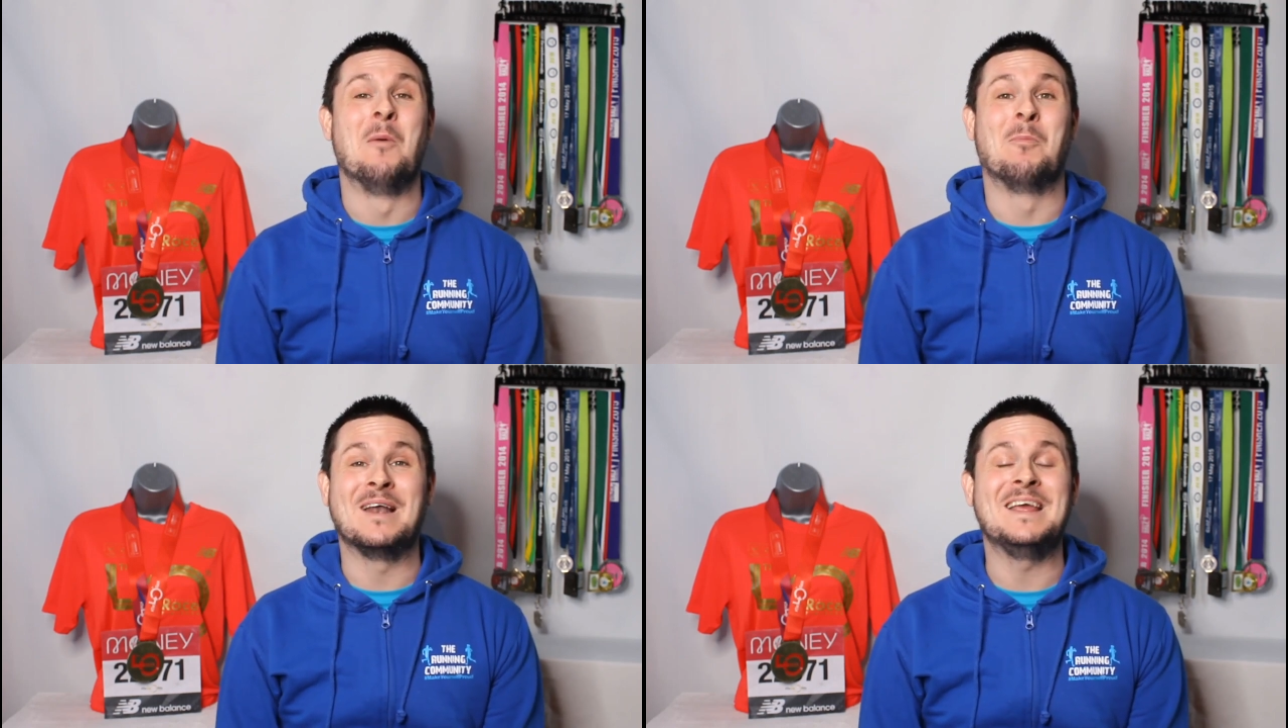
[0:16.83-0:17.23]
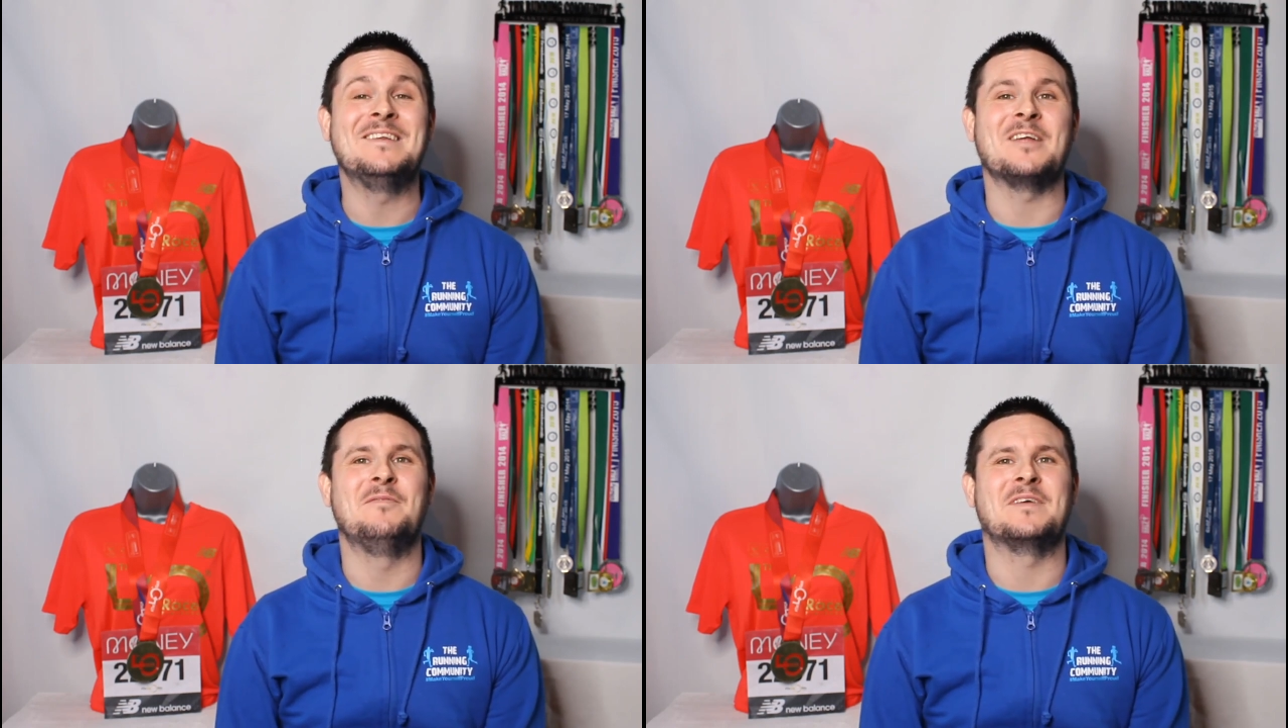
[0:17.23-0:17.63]

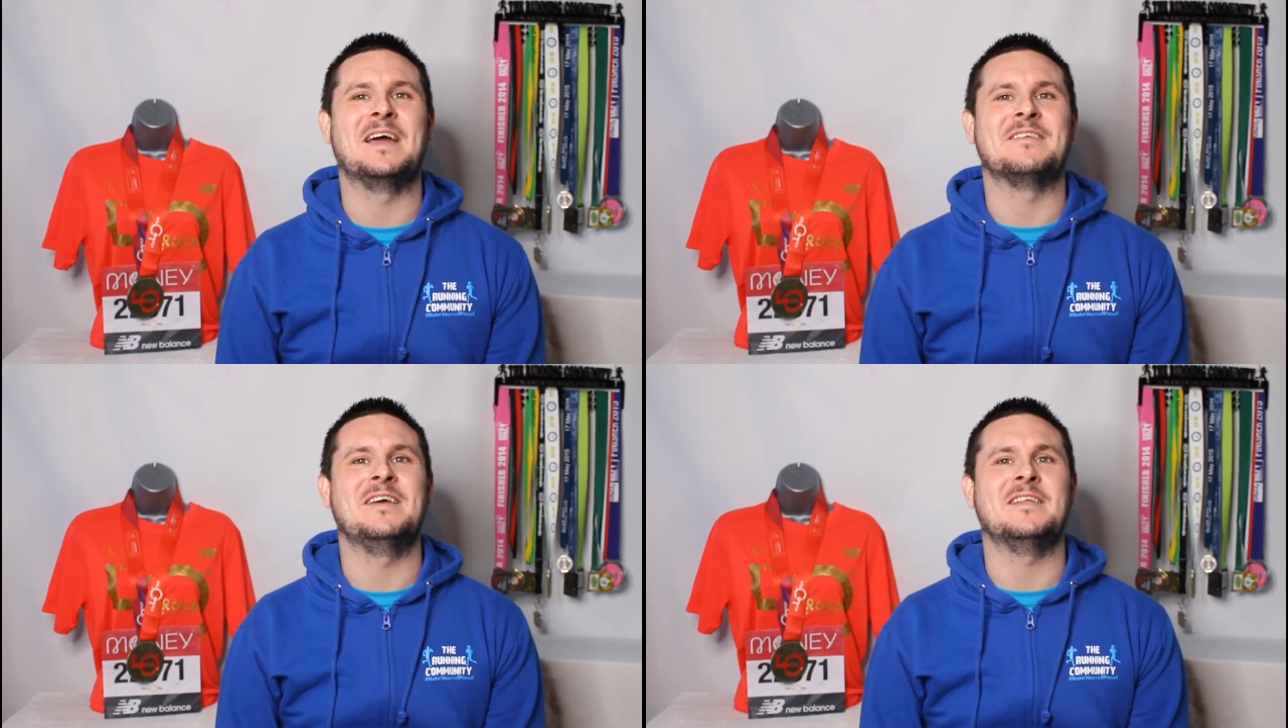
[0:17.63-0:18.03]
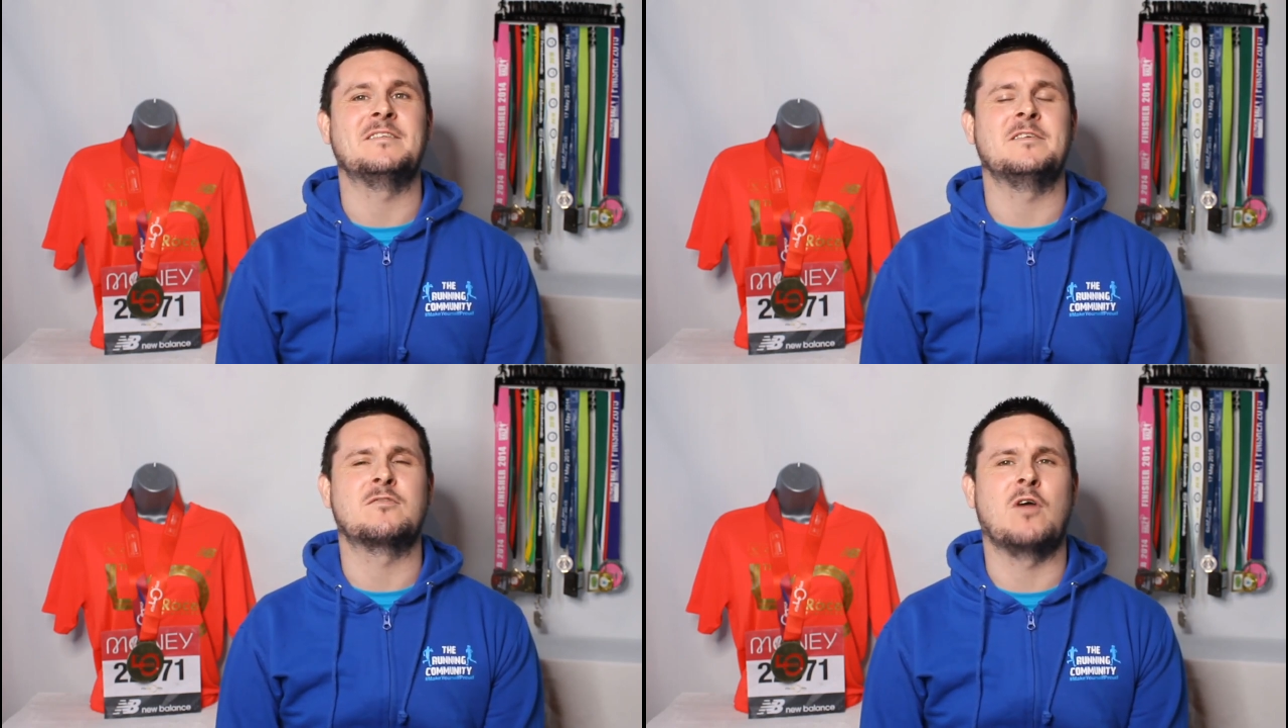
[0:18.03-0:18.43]
Please don't forget to hit the
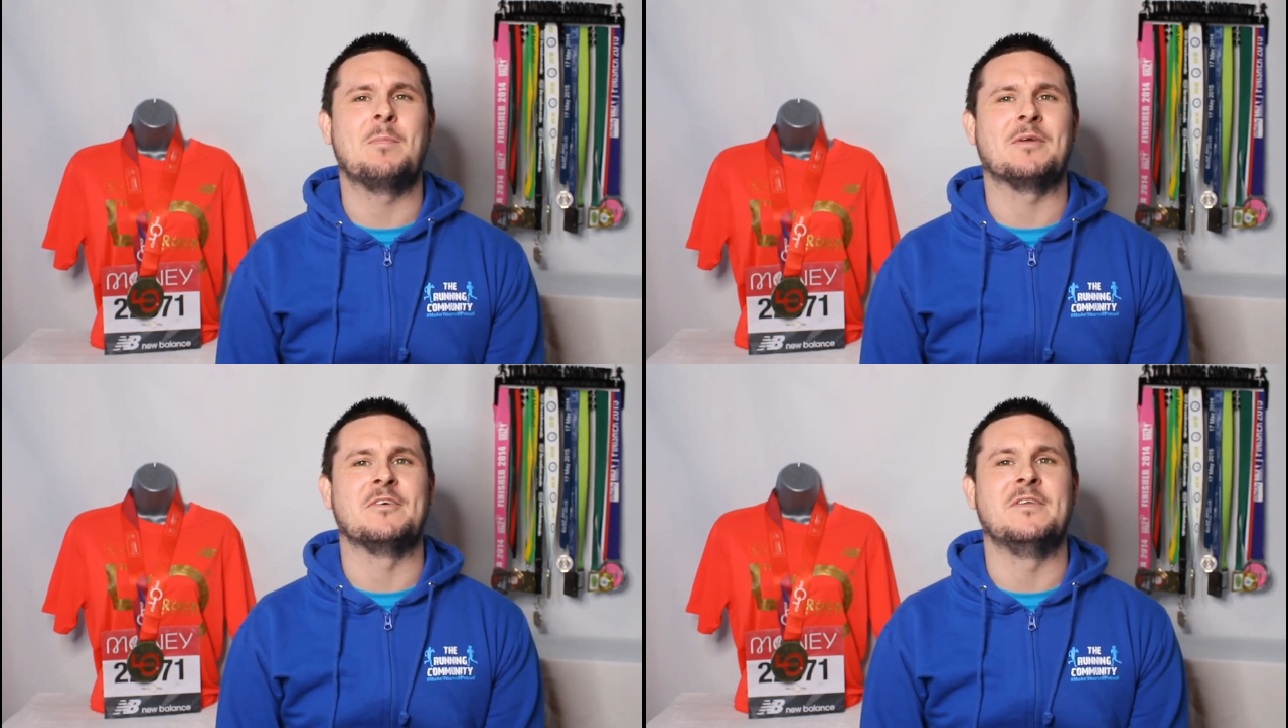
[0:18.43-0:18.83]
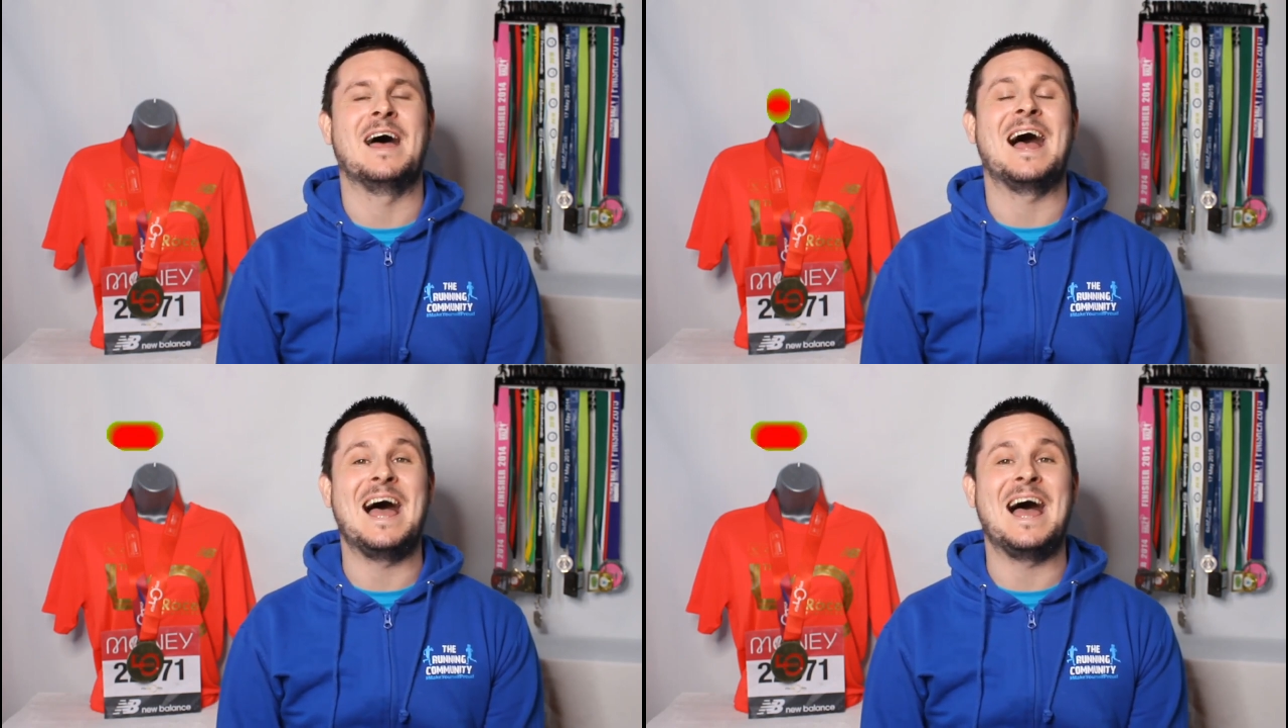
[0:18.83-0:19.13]
subscribe button